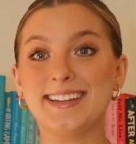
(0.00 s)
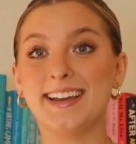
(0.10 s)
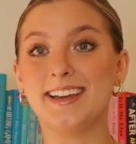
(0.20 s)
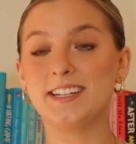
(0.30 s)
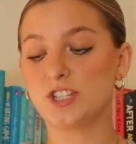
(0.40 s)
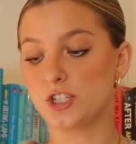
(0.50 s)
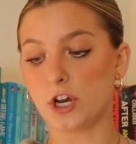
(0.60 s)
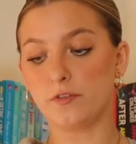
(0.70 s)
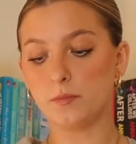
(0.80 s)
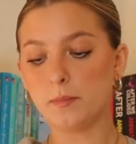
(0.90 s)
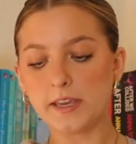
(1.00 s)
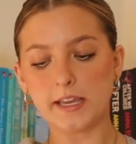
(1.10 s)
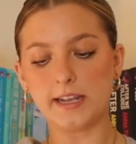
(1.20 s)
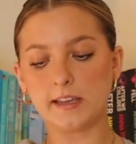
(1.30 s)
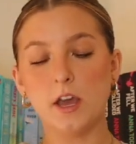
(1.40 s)
and start from the
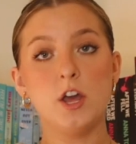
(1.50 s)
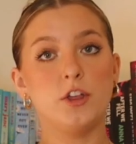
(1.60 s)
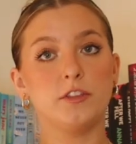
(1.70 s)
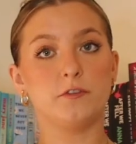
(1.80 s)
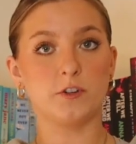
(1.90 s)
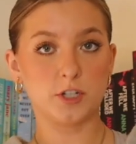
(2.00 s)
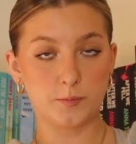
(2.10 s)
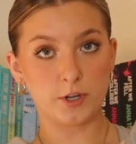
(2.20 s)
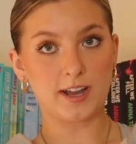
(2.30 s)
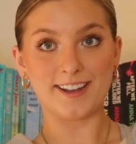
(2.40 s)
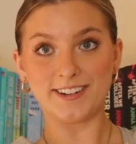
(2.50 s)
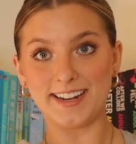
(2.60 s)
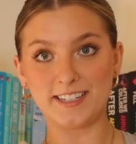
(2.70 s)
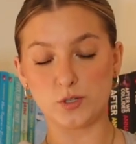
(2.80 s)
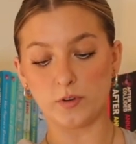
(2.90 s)
beginning. The first book I
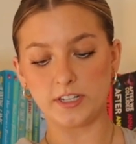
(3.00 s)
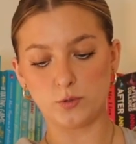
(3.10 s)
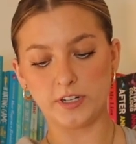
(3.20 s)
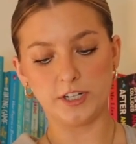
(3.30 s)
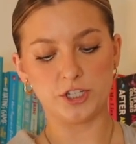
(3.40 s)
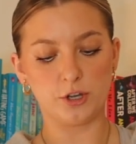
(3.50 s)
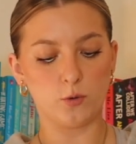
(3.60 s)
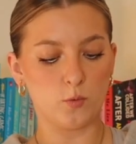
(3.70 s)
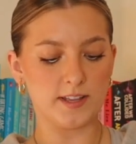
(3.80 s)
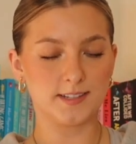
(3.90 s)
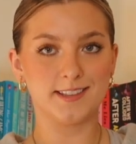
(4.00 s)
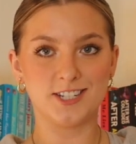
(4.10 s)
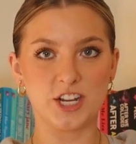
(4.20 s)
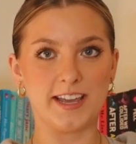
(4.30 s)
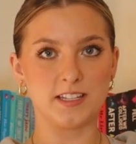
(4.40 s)
read in 2022 was The
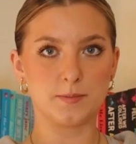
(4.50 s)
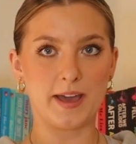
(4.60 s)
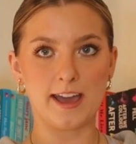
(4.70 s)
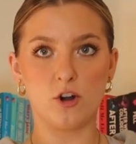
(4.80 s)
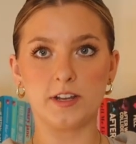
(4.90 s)
Chase by Elle